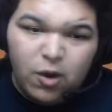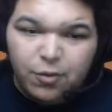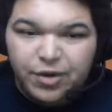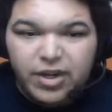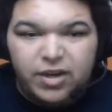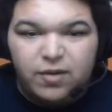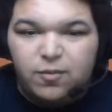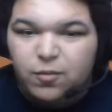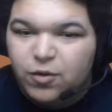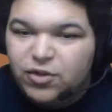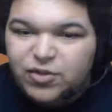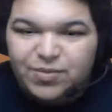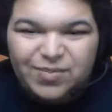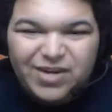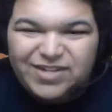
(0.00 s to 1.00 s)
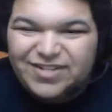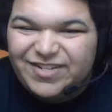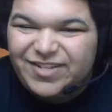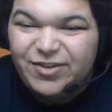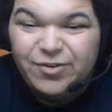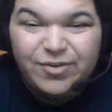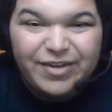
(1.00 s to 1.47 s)
Oh, Nick, what a surprise
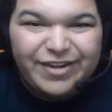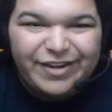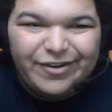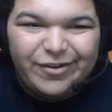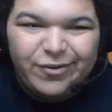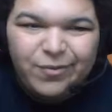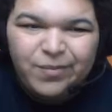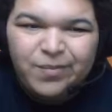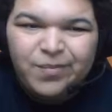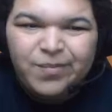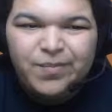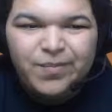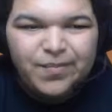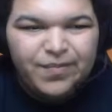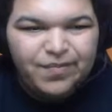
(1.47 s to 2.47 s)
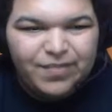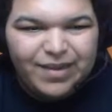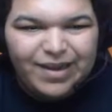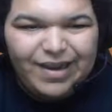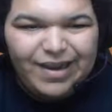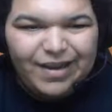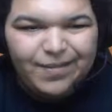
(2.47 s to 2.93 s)
to see you in Kanto.
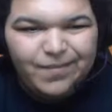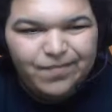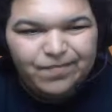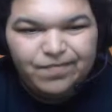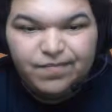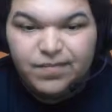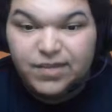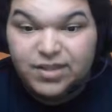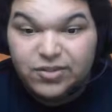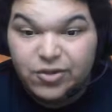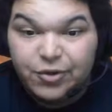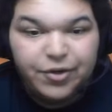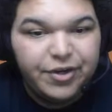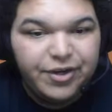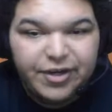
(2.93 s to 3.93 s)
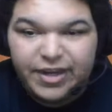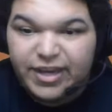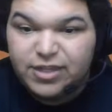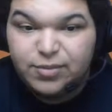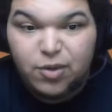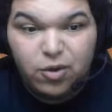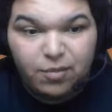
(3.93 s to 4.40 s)
Ah, so you're here to
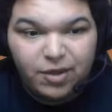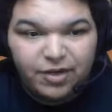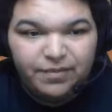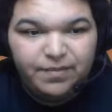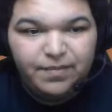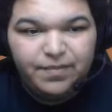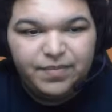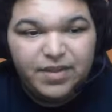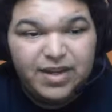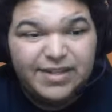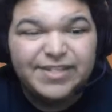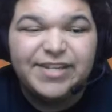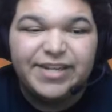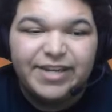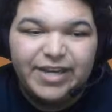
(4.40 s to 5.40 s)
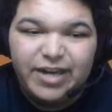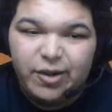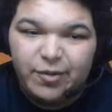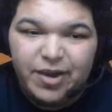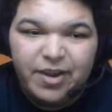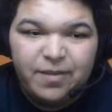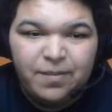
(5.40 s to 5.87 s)
catch Pokemon. I see,
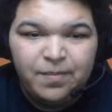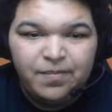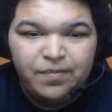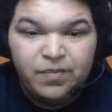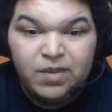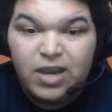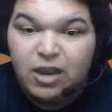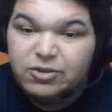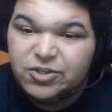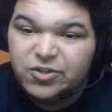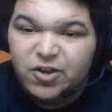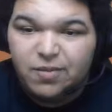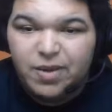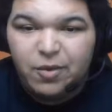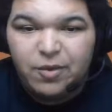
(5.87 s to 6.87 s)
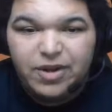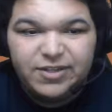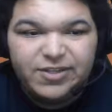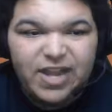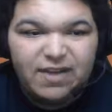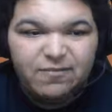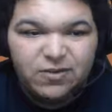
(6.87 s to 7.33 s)
anyway. I was just on my way
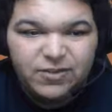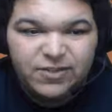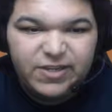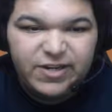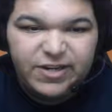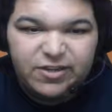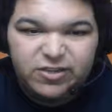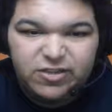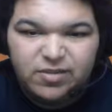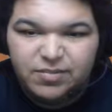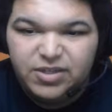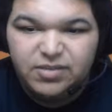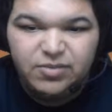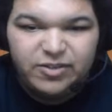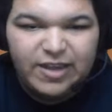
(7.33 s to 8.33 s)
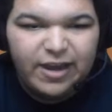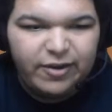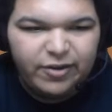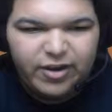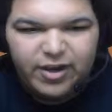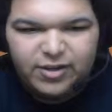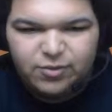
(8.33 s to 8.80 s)
to Saffron City and some Team
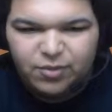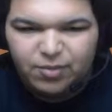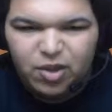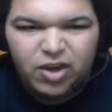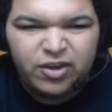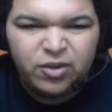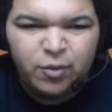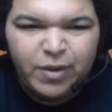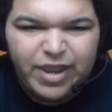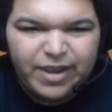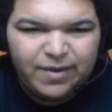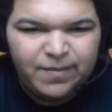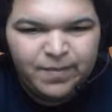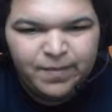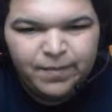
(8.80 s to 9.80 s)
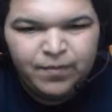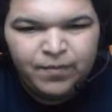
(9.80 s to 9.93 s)
Saturn guys were blocking the way.